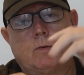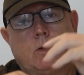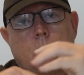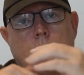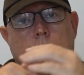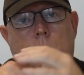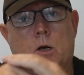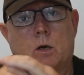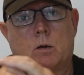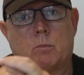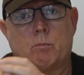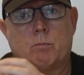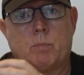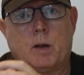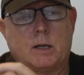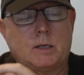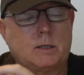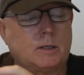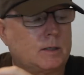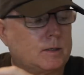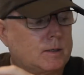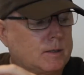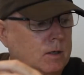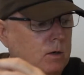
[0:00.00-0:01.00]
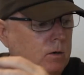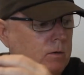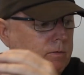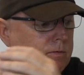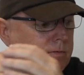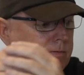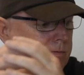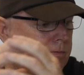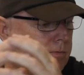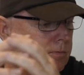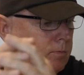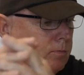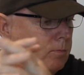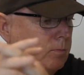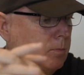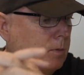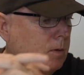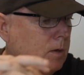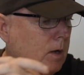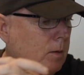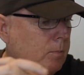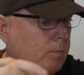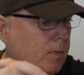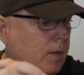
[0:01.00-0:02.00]
if you're going to base yourself
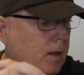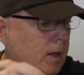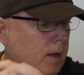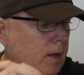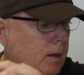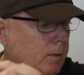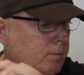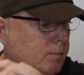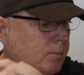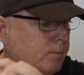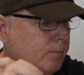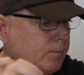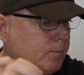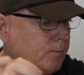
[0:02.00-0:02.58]
up there.